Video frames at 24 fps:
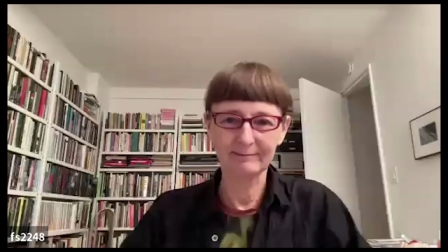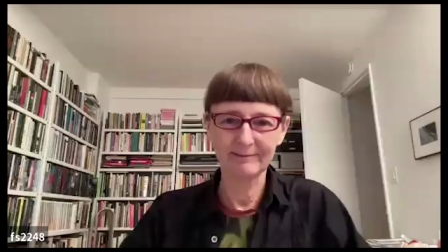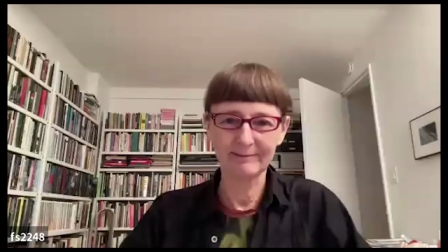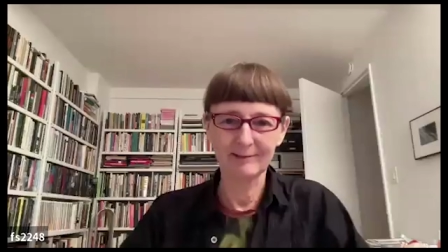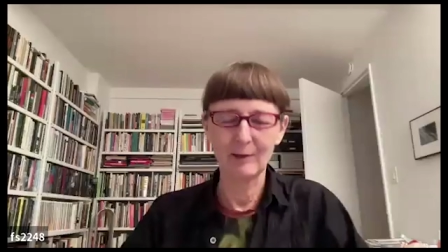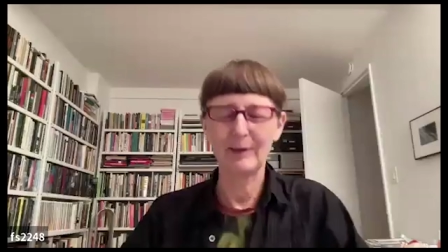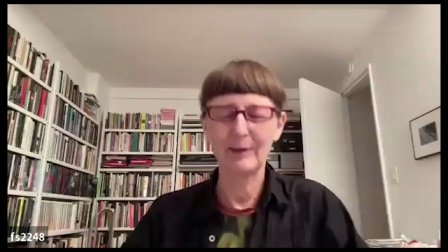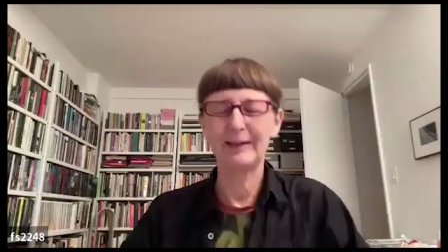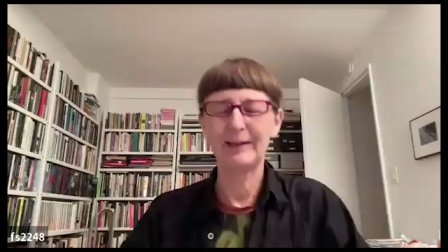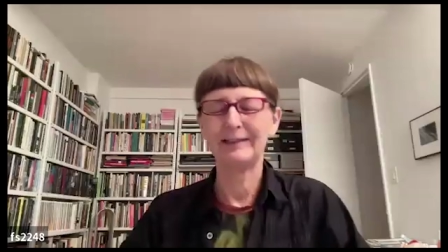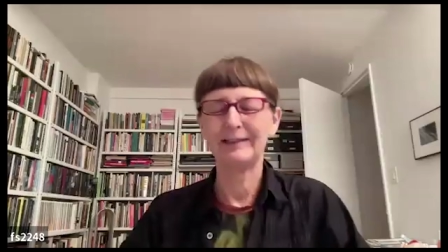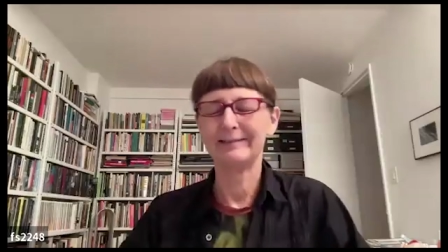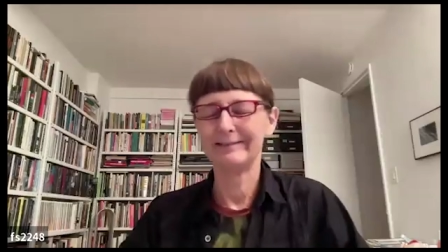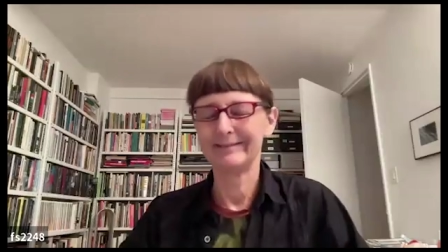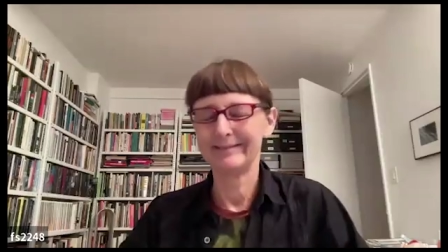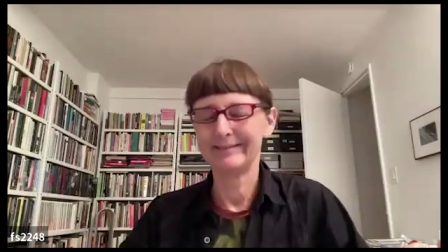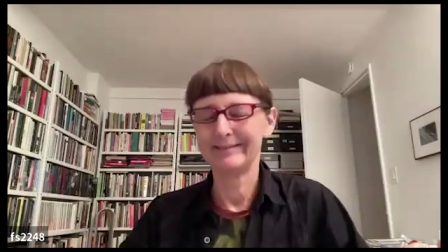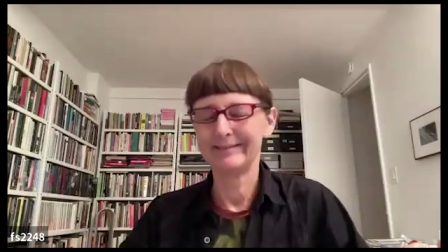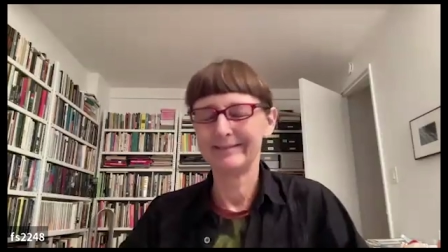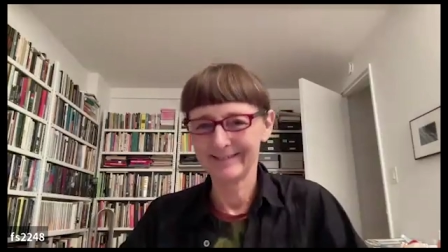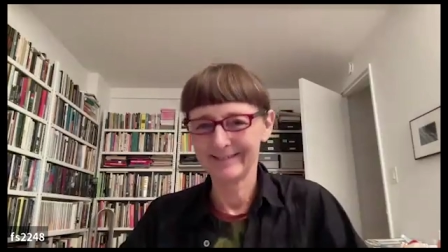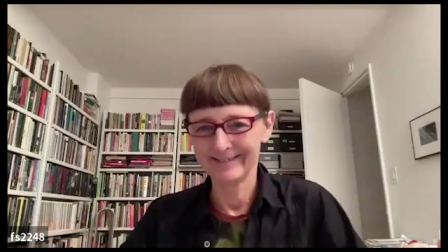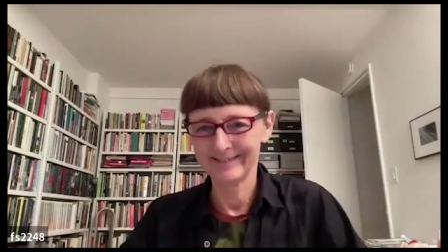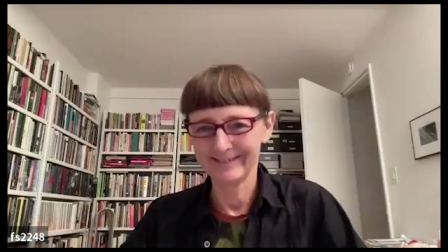so if, if the
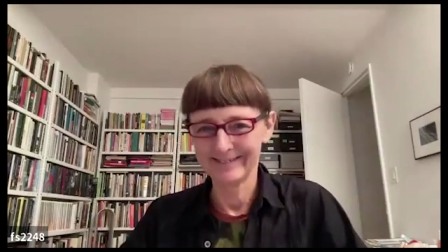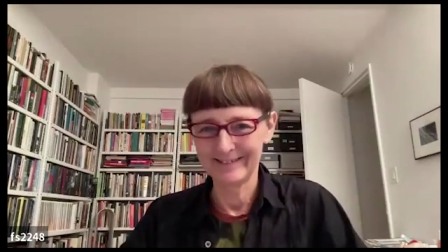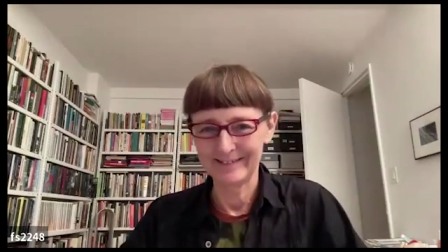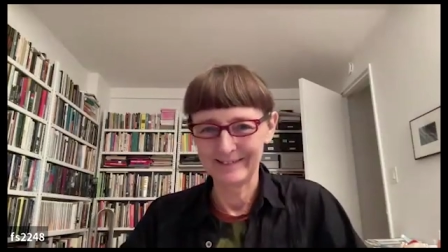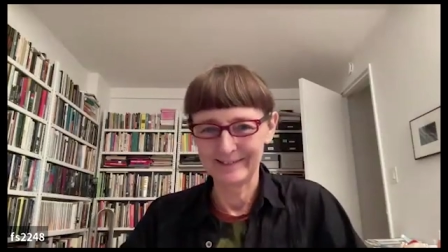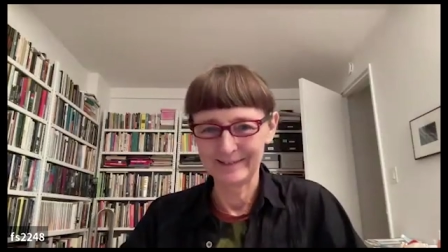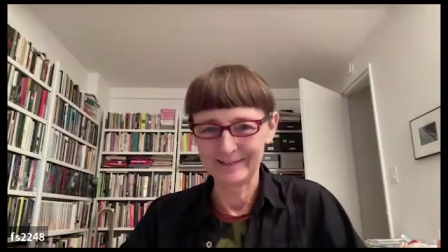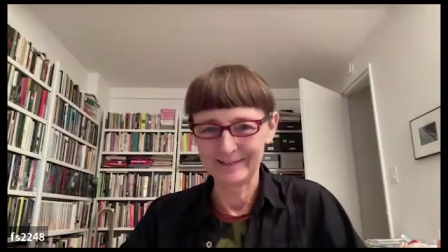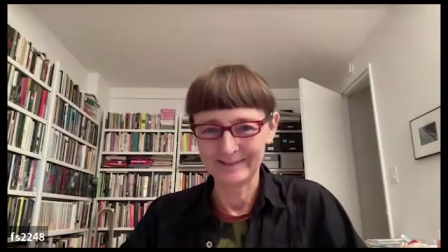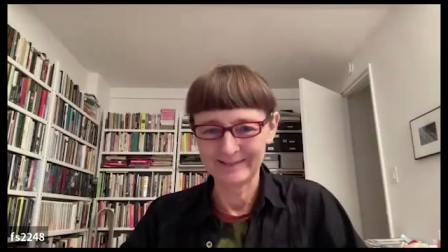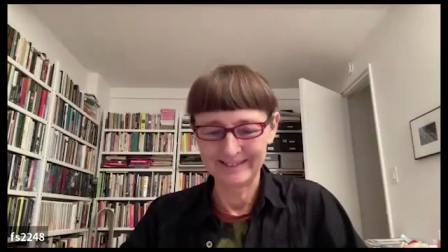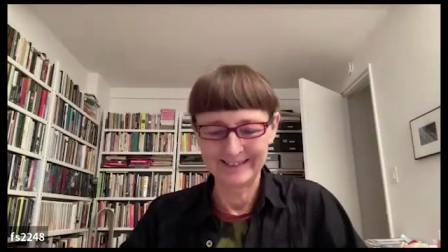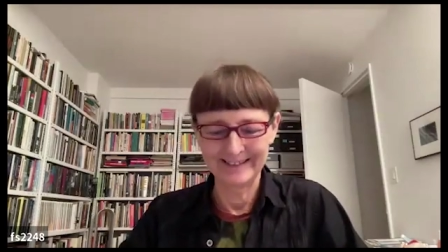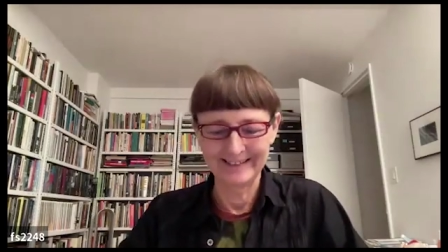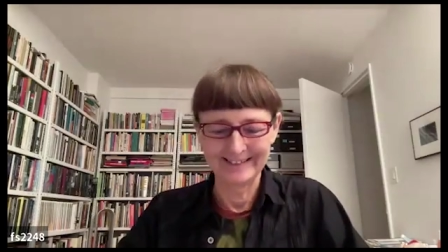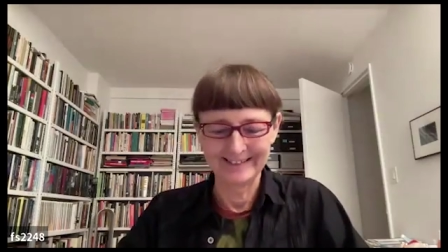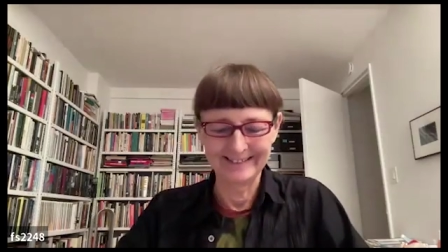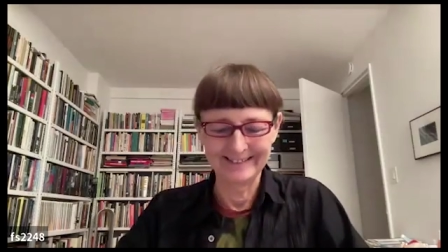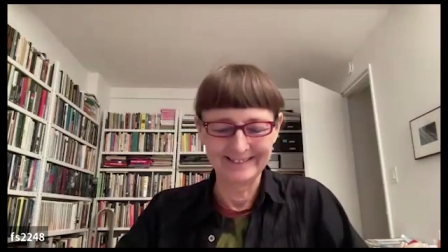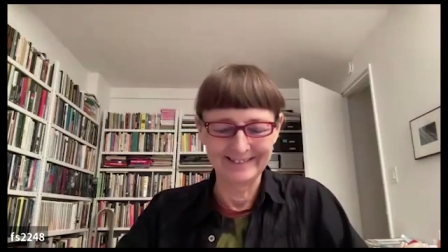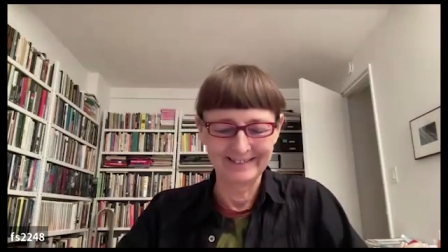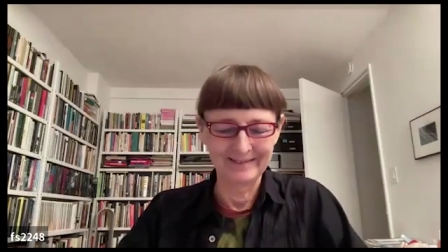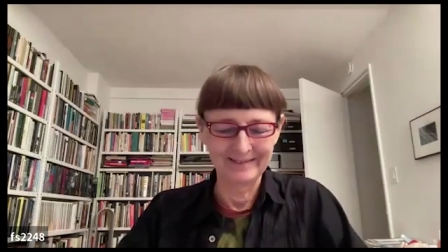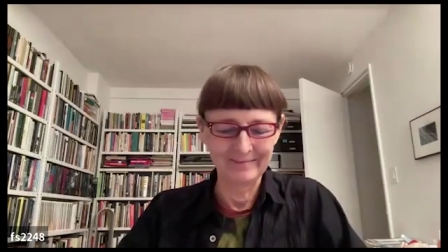first year
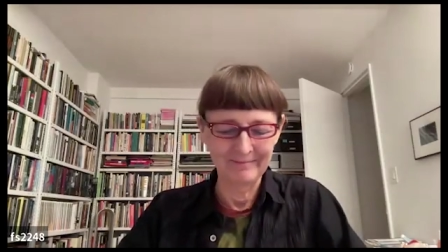